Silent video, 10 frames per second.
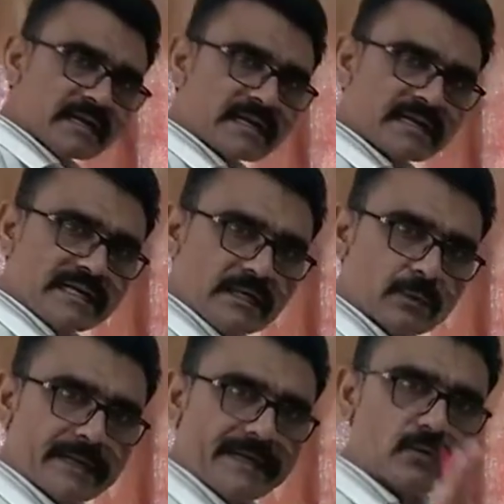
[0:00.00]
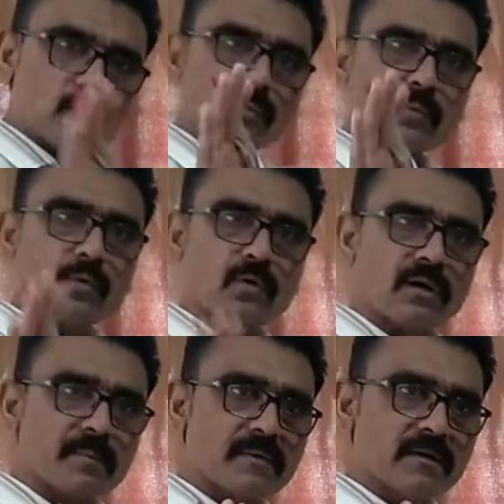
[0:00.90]
and redivide to
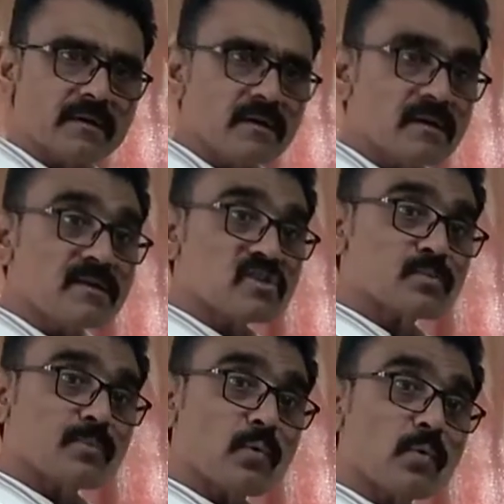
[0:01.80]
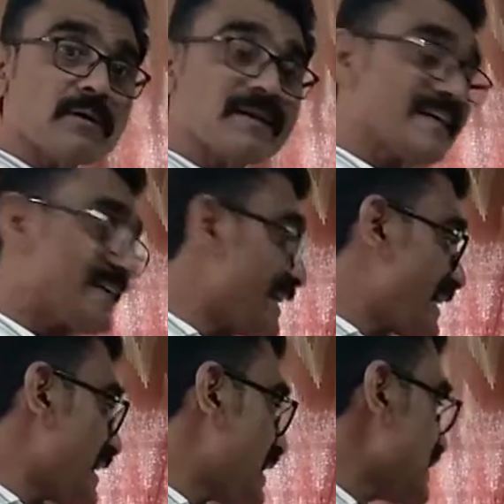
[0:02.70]
form the spore
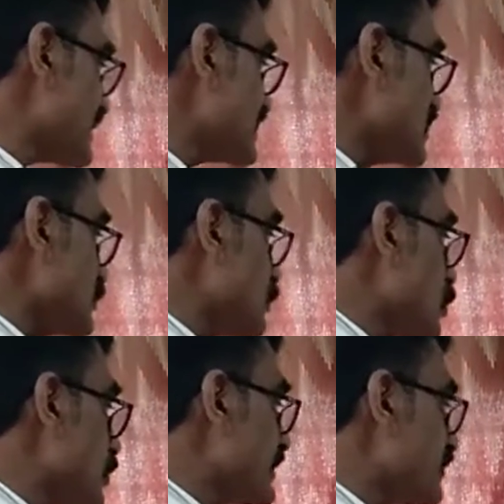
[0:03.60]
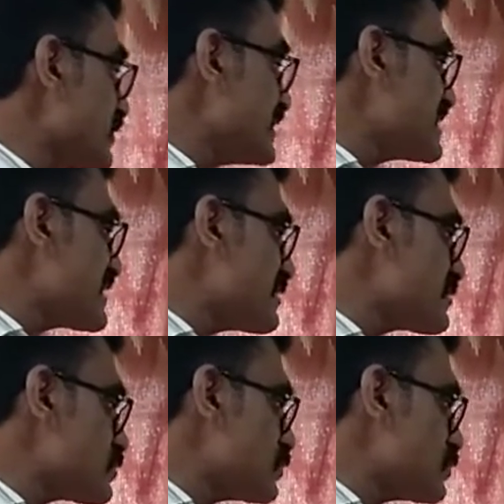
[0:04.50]
tetrad. That is, a spore tetrad is also